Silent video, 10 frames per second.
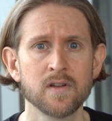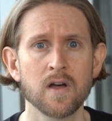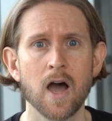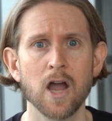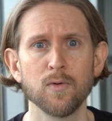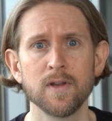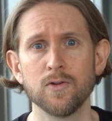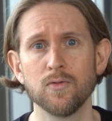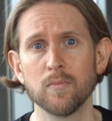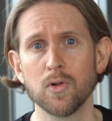hiring
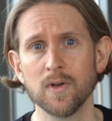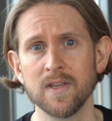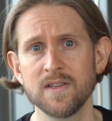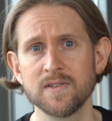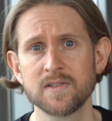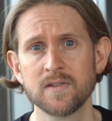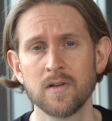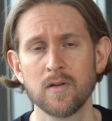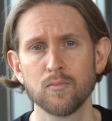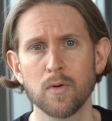new employees,
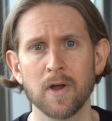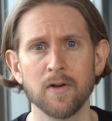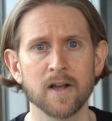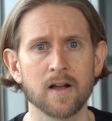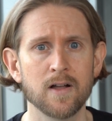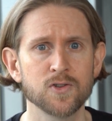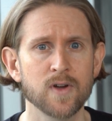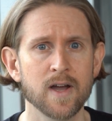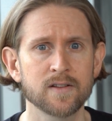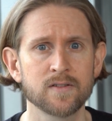preparing a
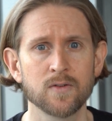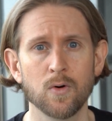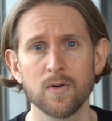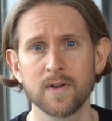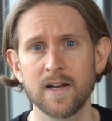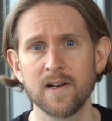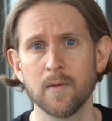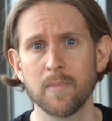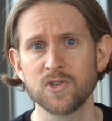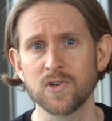contract, or getting a
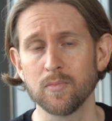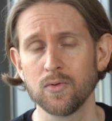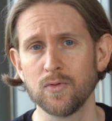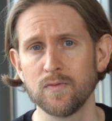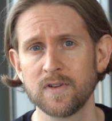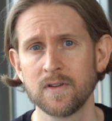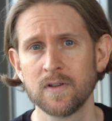budget approved,